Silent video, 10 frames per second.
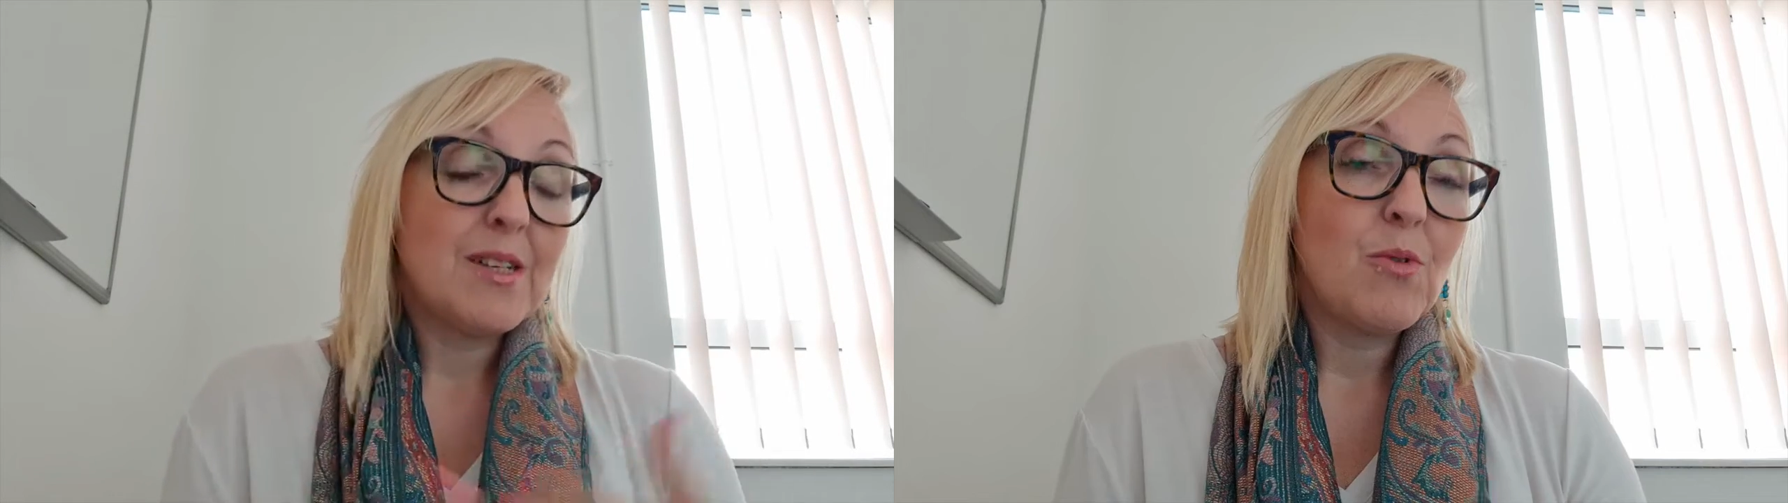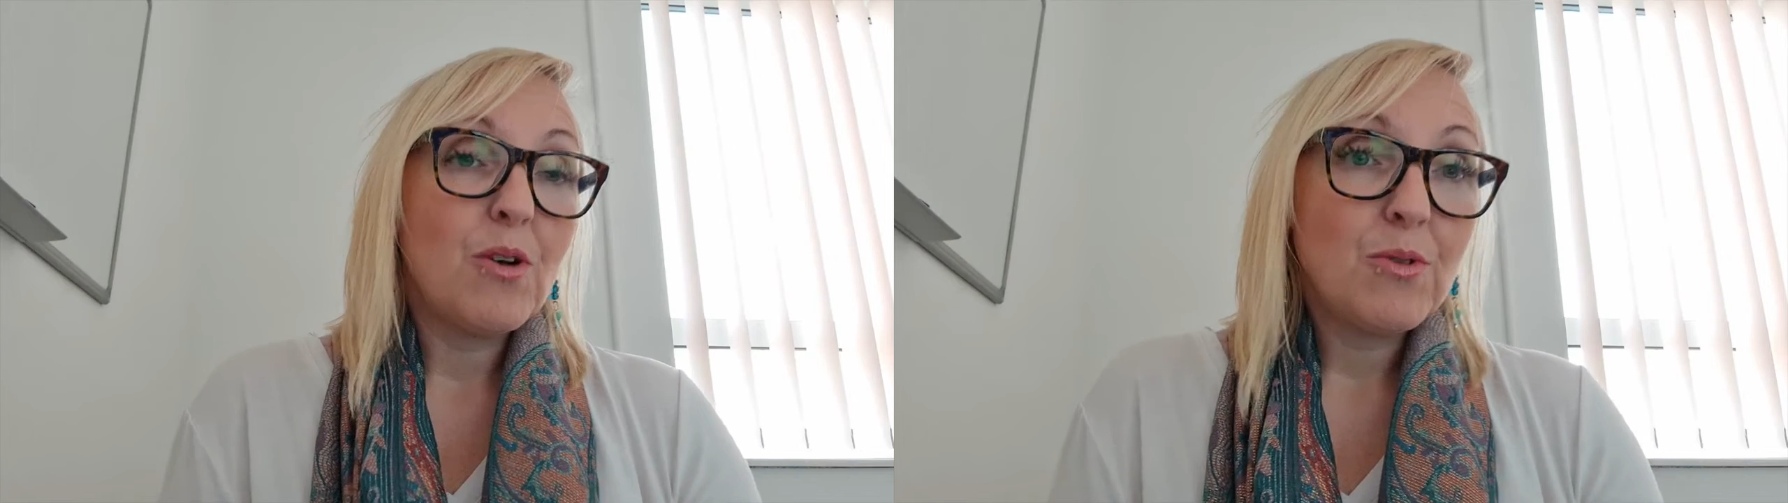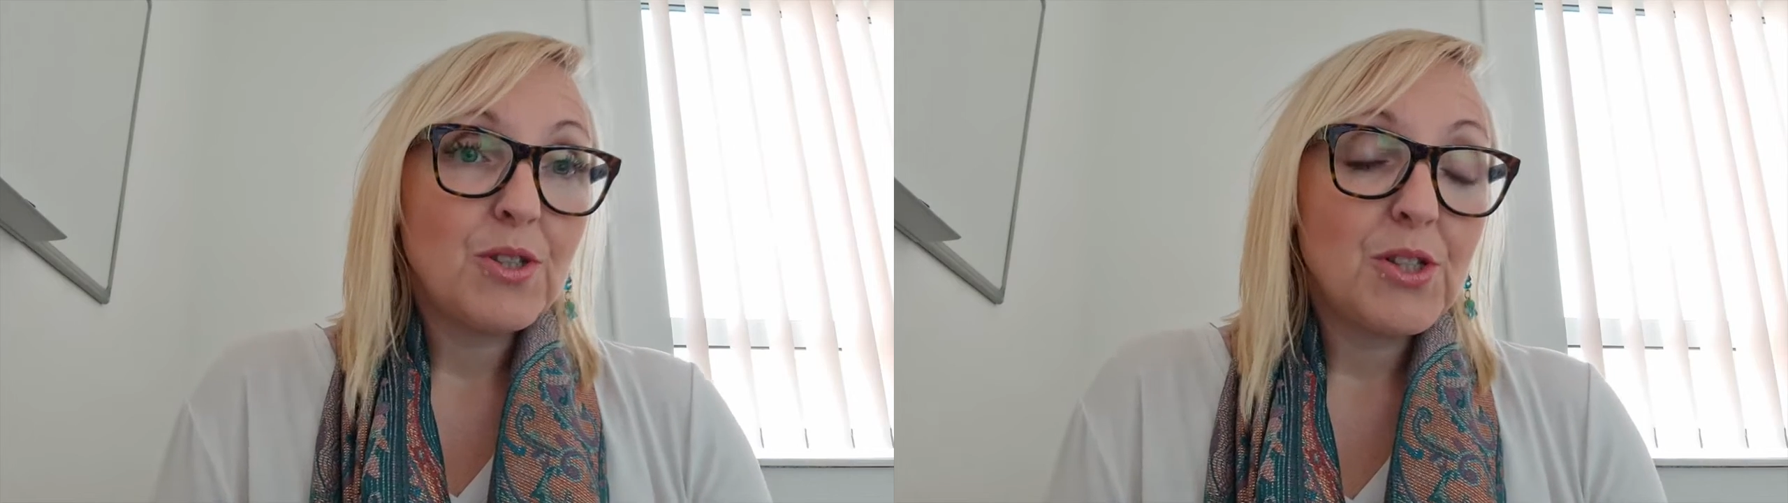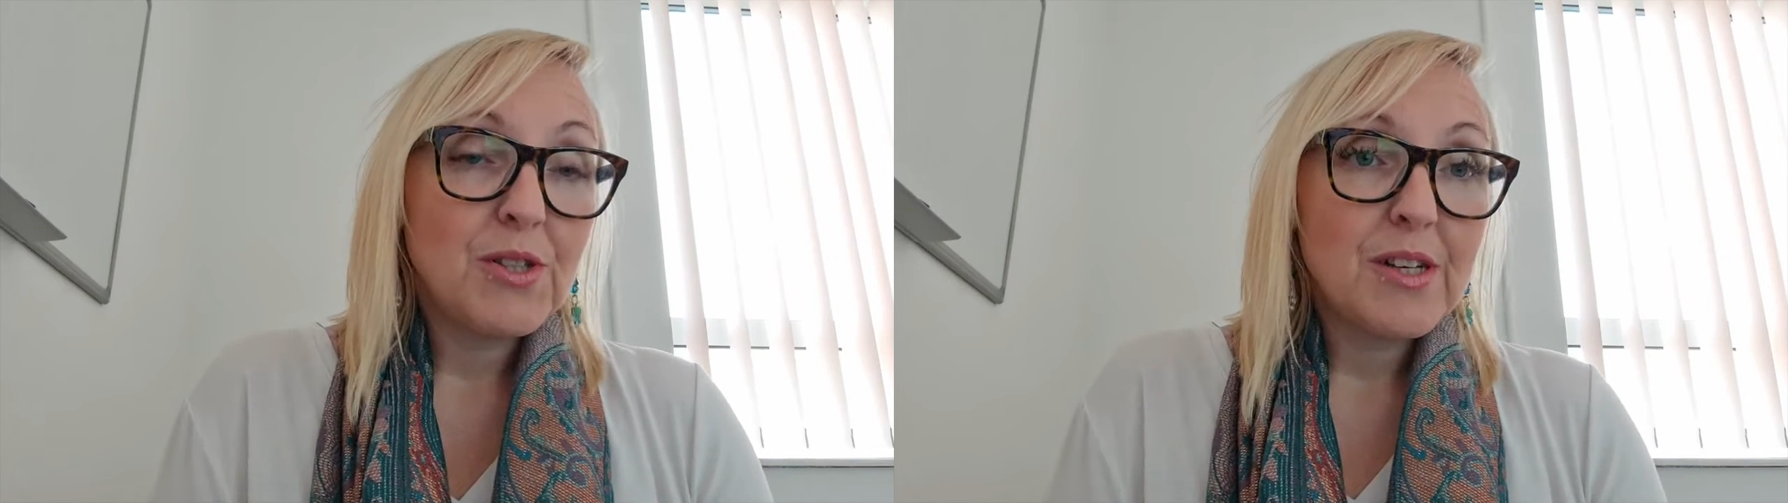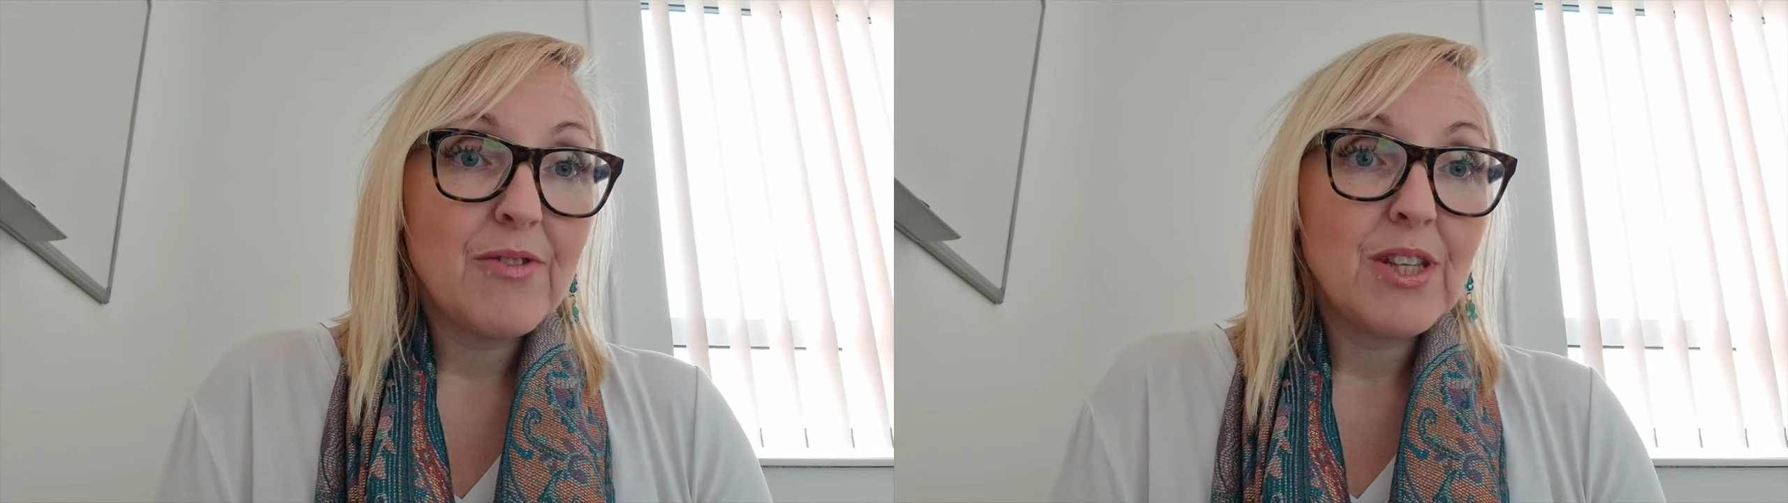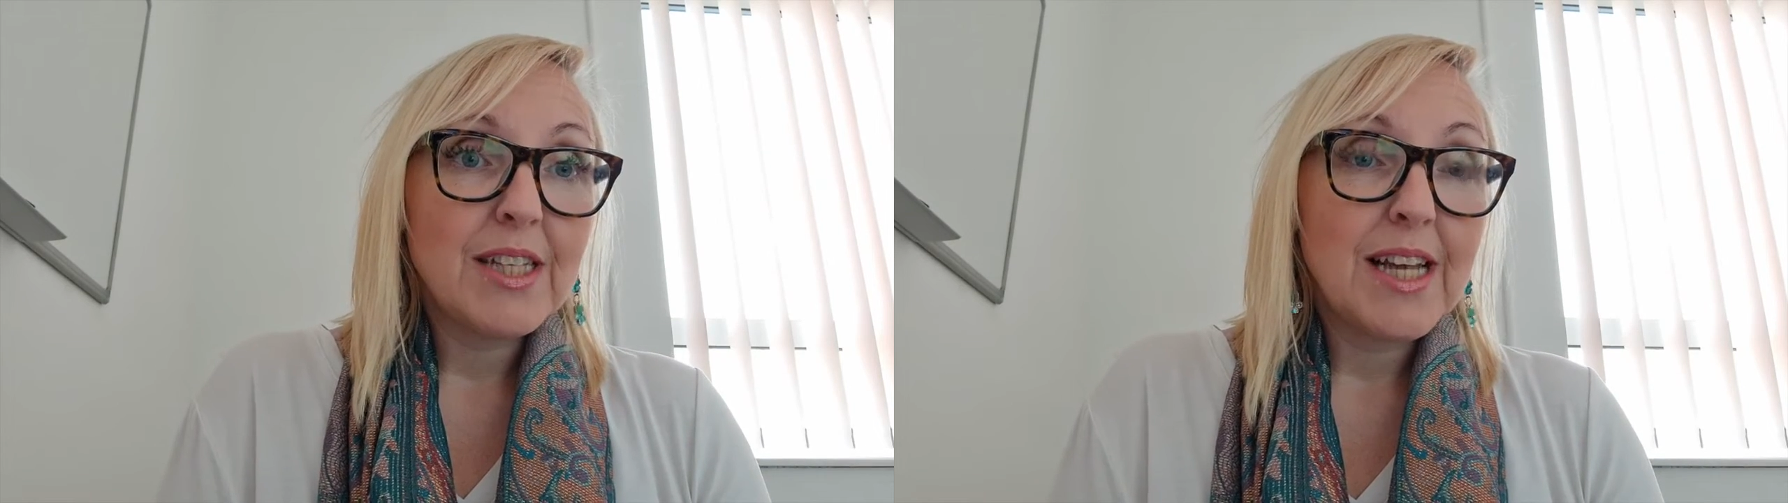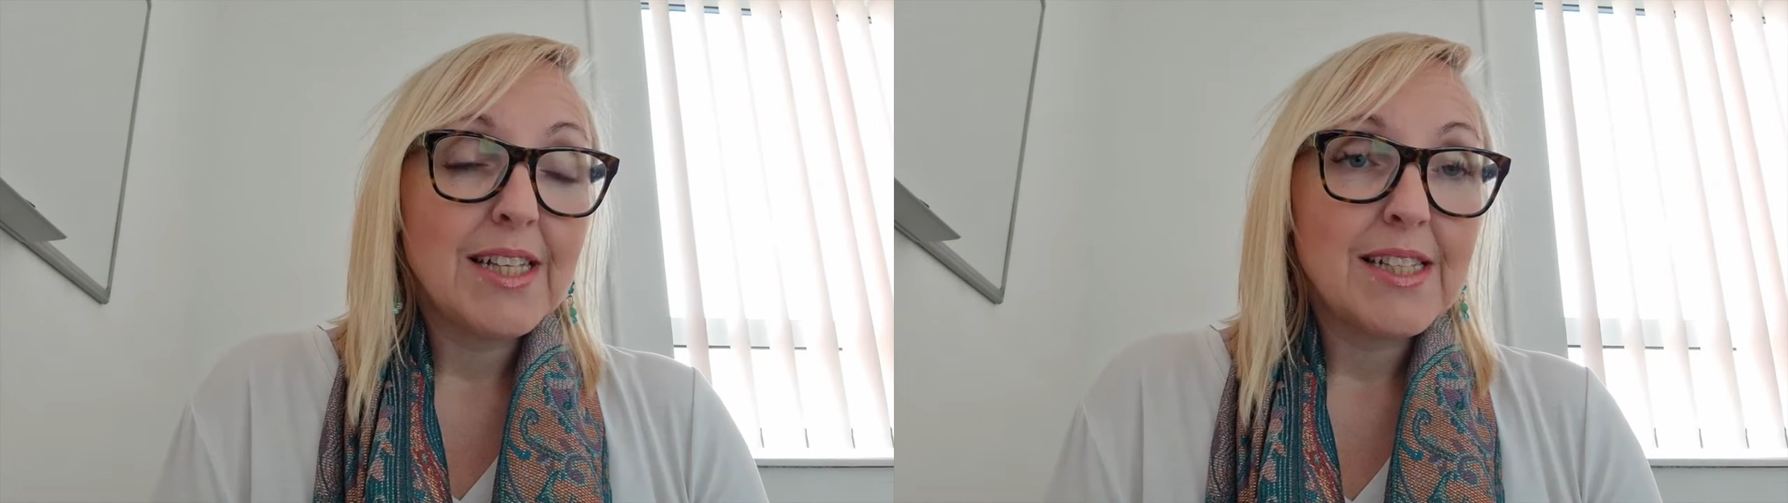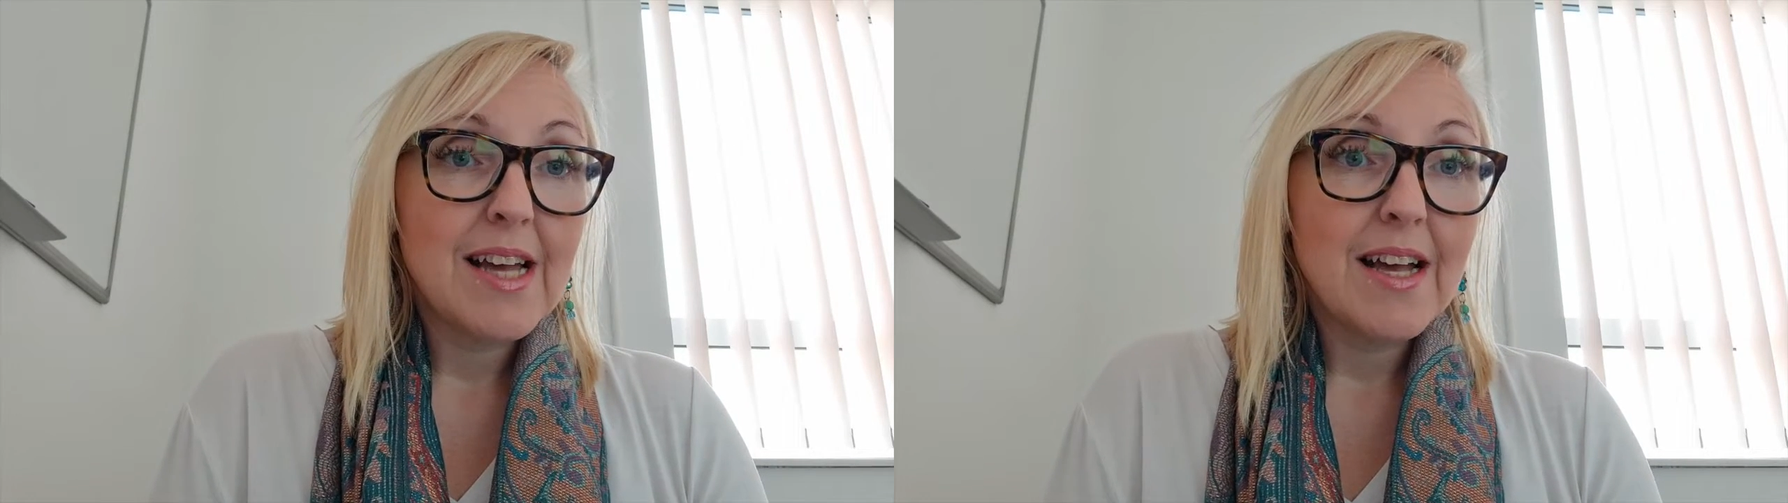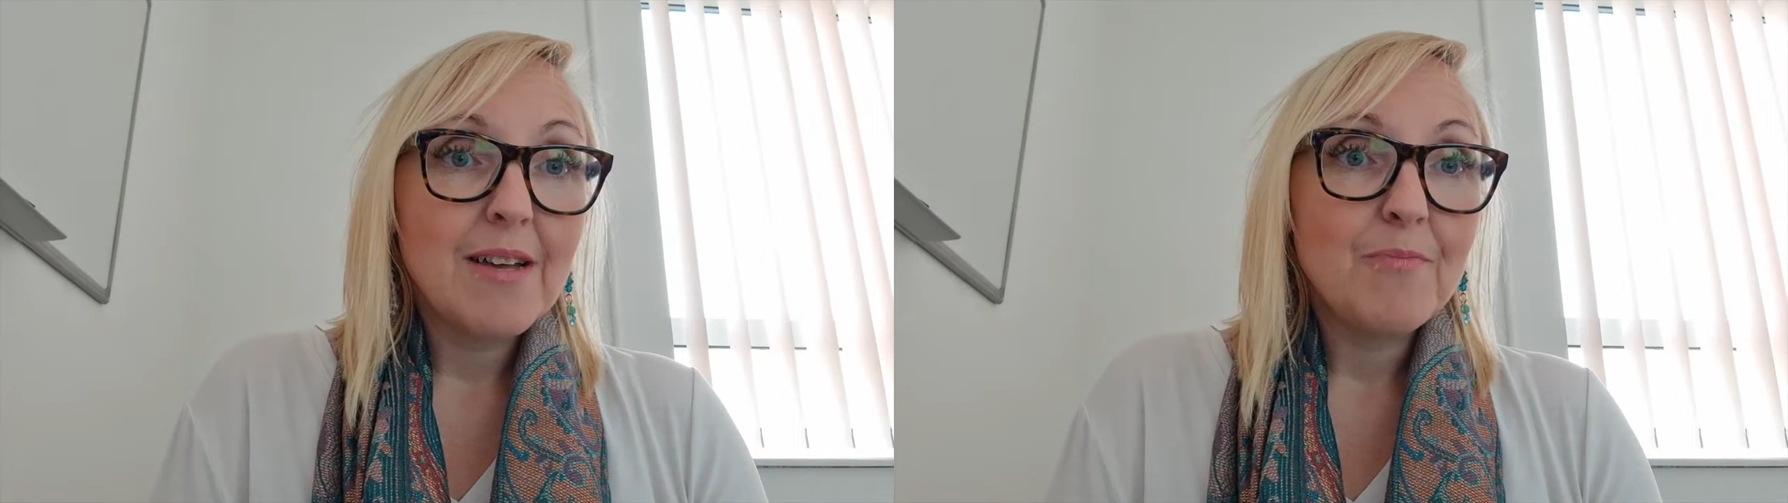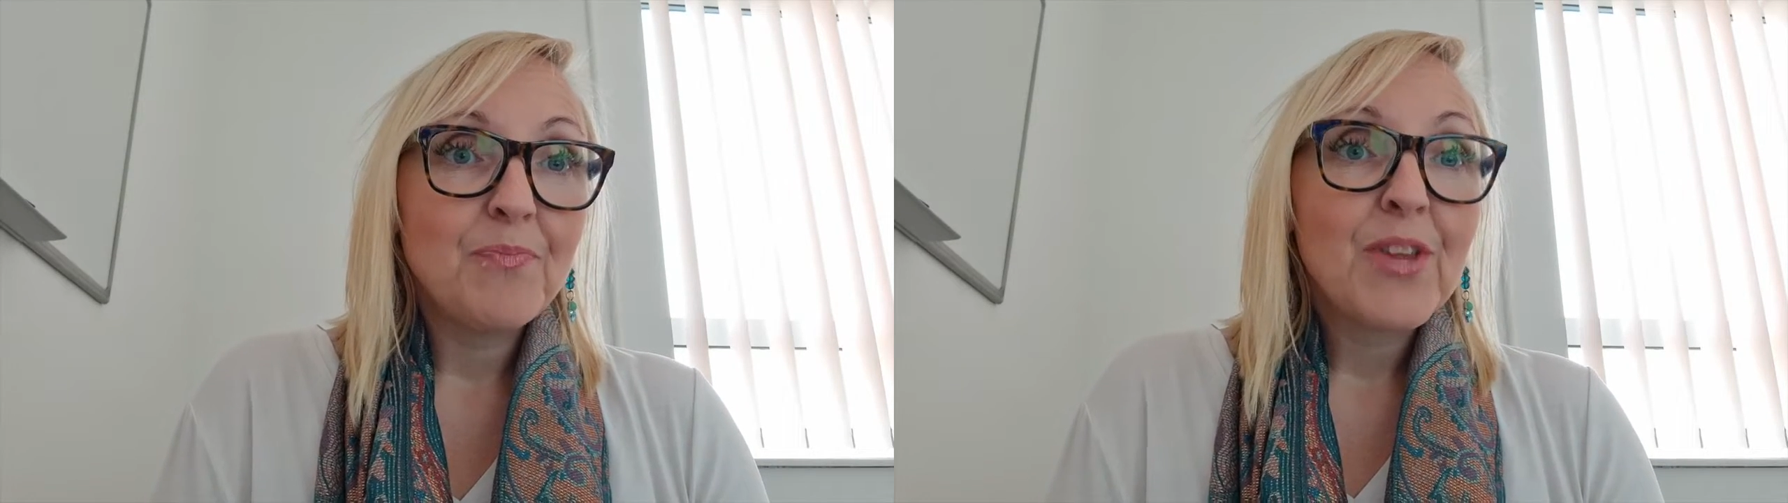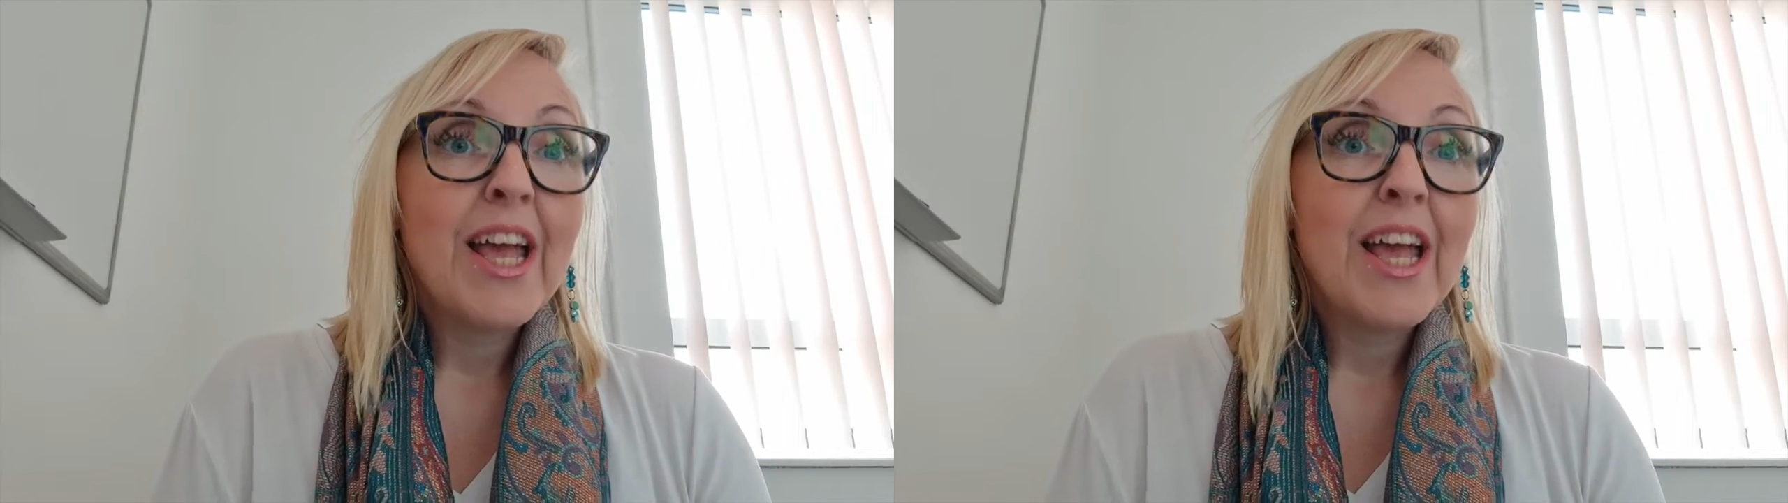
and what I would do differently next time.